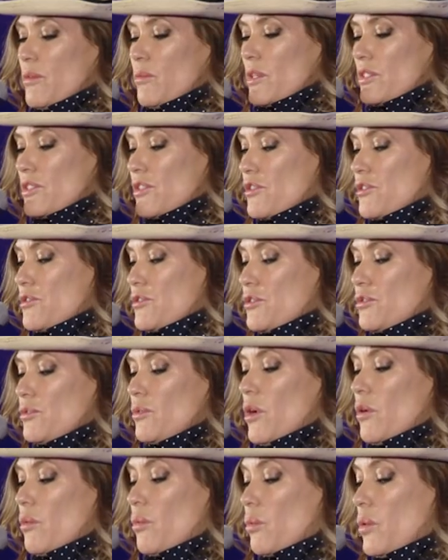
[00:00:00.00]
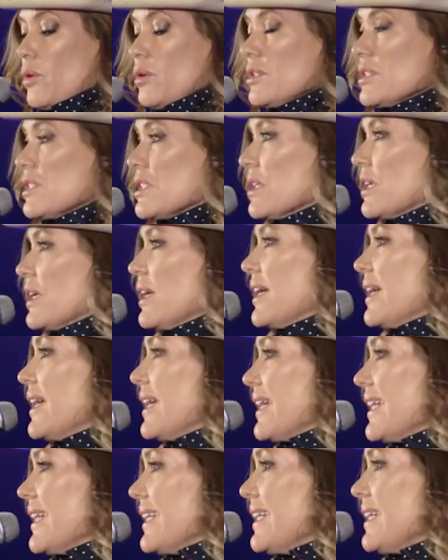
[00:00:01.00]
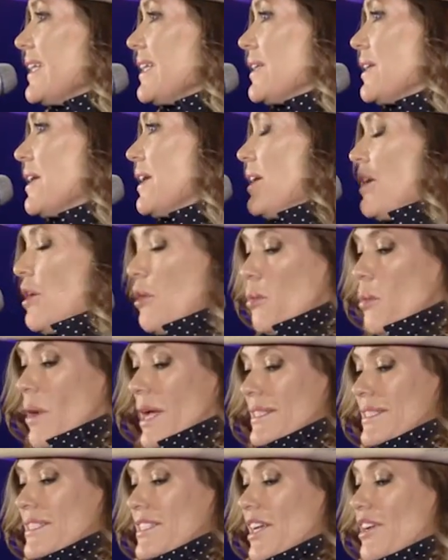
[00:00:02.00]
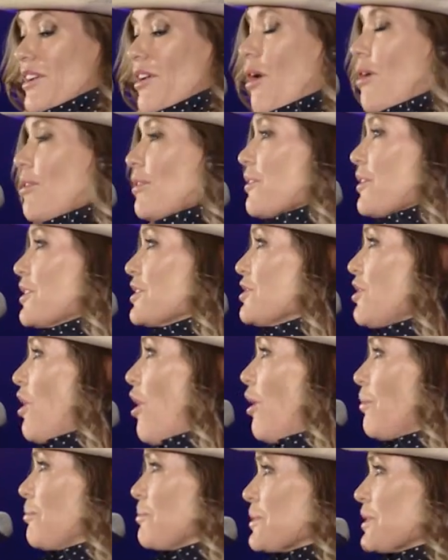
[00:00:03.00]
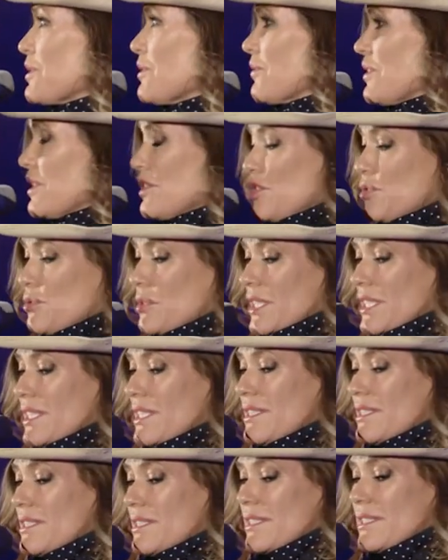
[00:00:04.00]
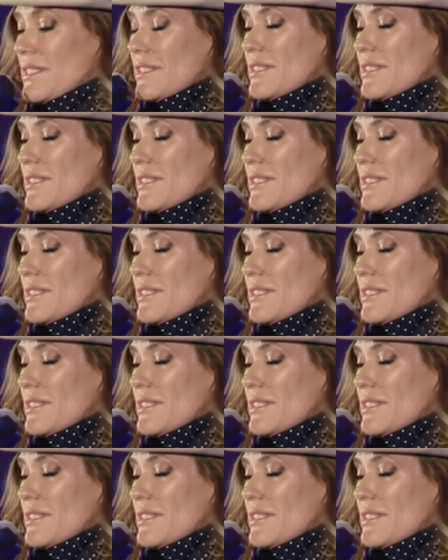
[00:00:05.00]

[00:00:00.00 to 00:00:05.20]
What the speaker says: was through a wood, he went along the tops of the trees.